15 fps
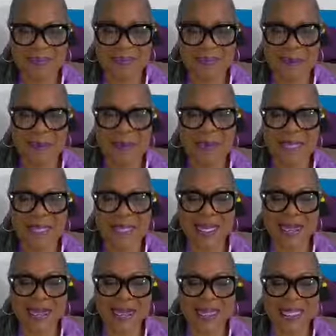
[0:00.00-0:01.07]
Bye-bye
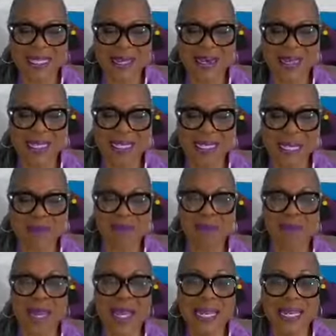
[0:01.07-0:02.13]
now. And I'm going to let
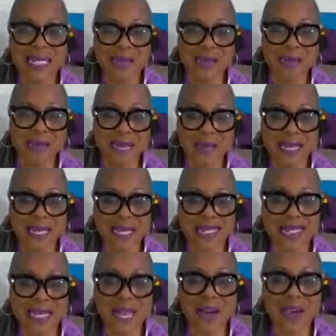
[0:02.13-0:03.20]
Brannis play
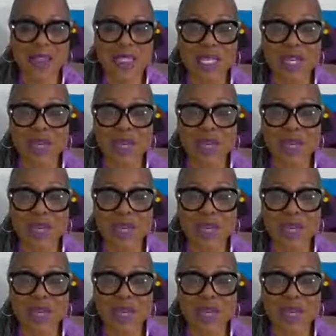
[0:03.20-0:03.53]
us out.